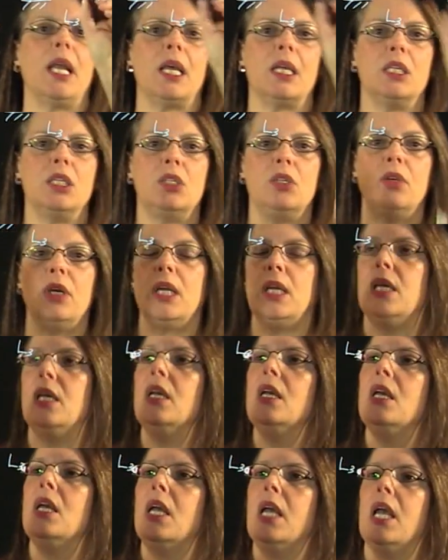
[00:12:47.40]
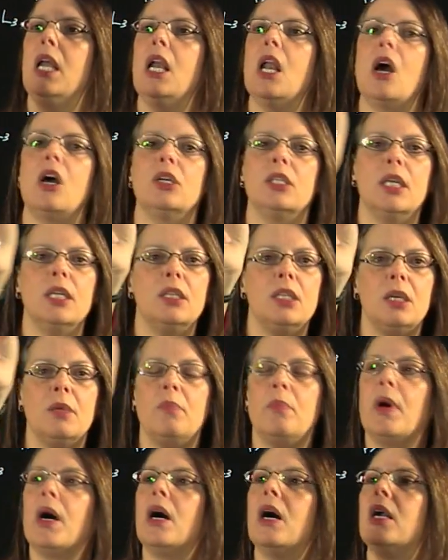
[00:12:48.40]
and x3 along the three
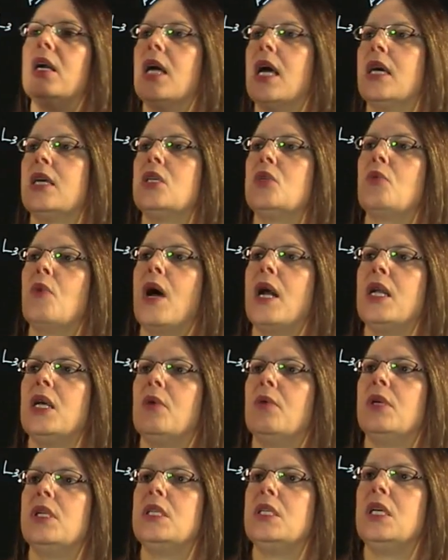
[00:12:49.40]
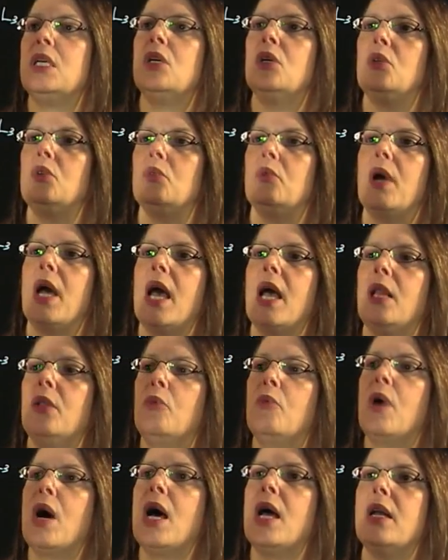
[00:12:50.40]
bar x1 equals 0 to
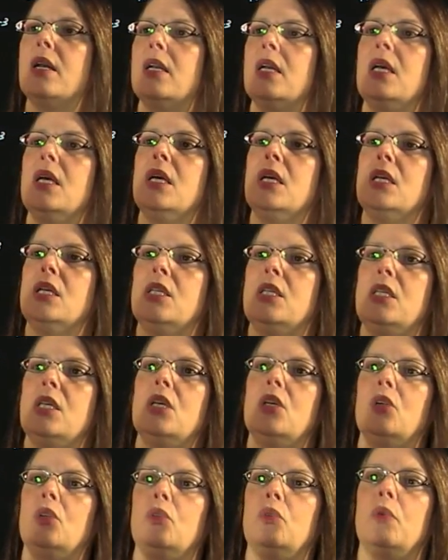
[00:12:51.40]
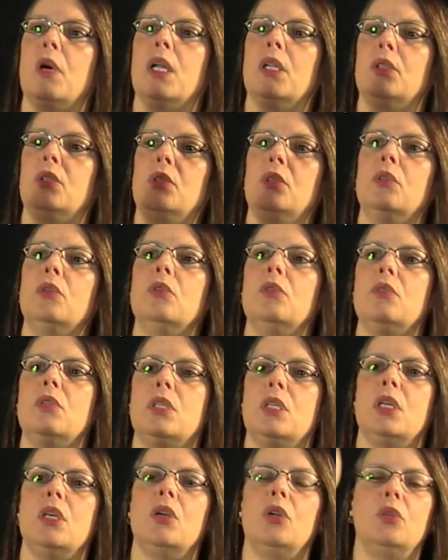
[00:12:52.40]
L1, 0 to L2,
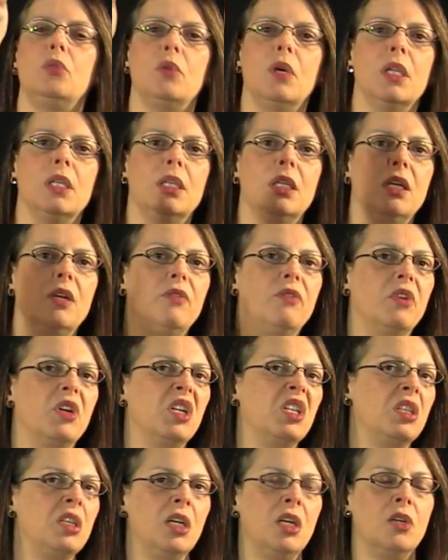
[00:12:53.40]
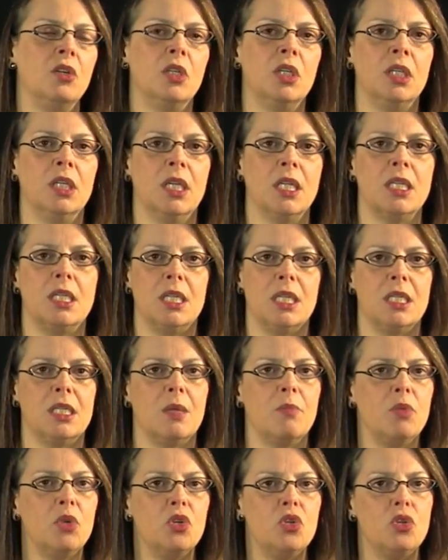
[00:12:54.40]
0 to L3 for the three-coordinate
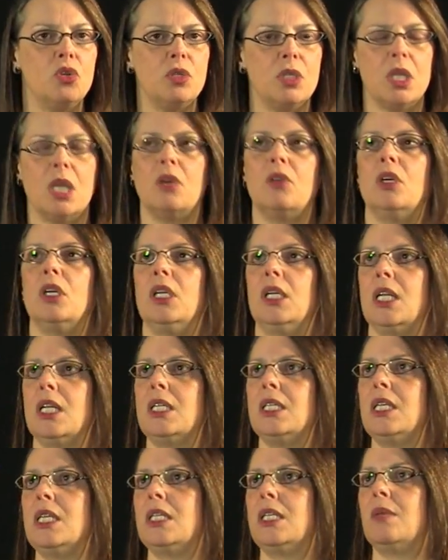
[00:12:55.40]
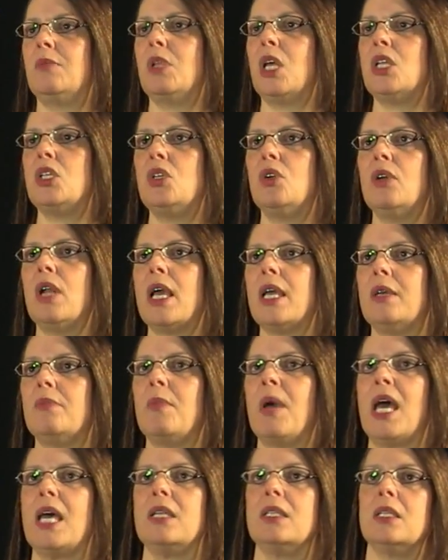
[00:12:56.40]
system. You choose the coordinate system that you like
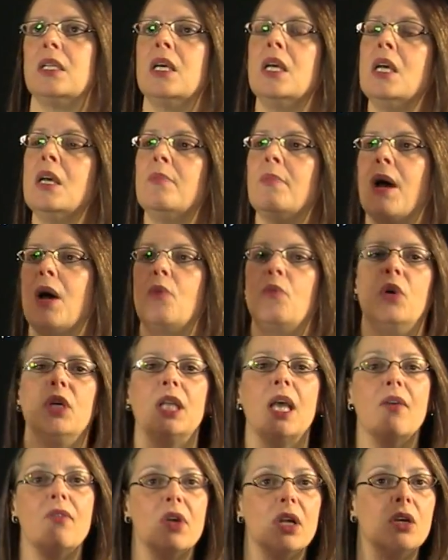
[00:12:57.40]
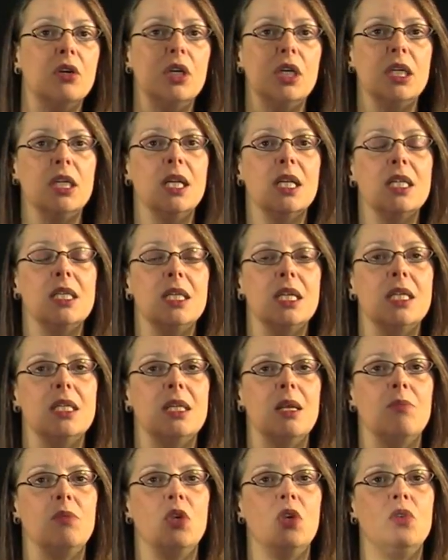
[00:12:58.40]
best. But whatever coordinate
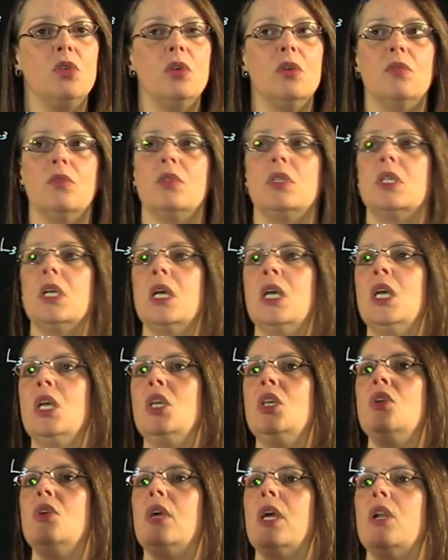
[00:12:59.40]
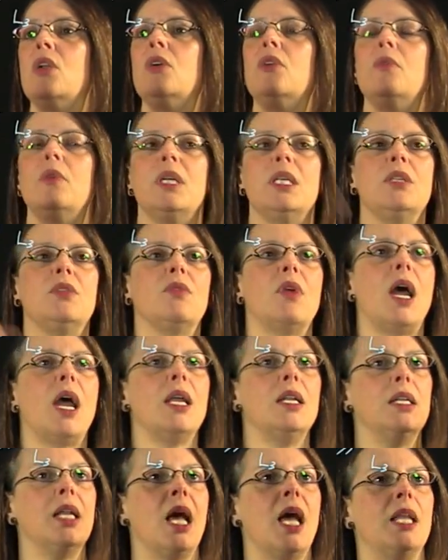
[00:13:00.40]
system you use, you can always
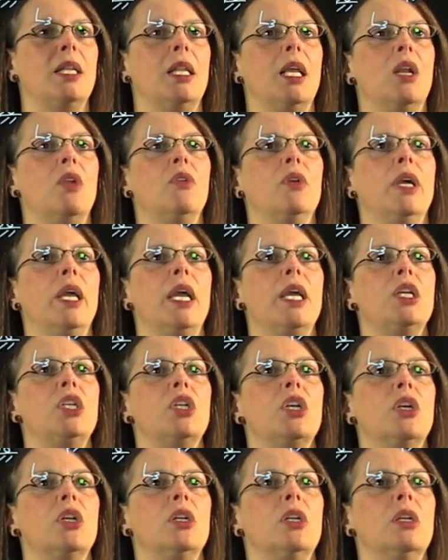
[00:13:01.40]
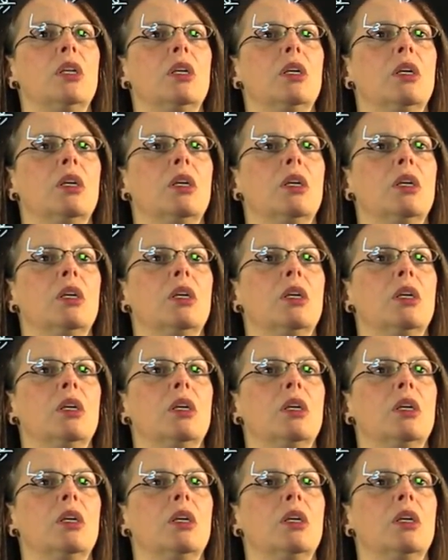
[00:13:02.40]
write that the elongation